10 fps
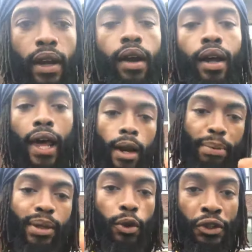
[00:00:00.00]
A lot of
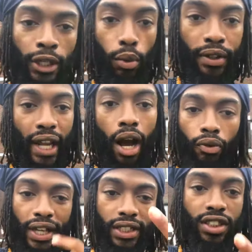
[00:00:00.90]
people deal with doubt,
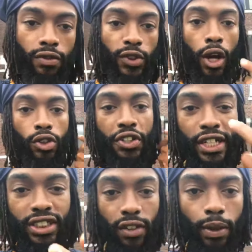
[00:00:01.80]
negative thoughts,
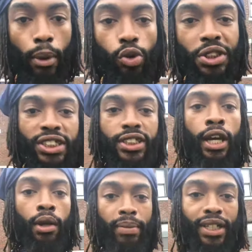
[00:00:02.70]
negative emotions
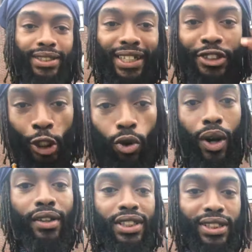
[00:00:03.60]
because they don't
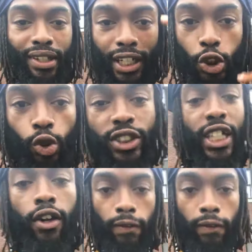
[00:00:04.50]
understand their true self.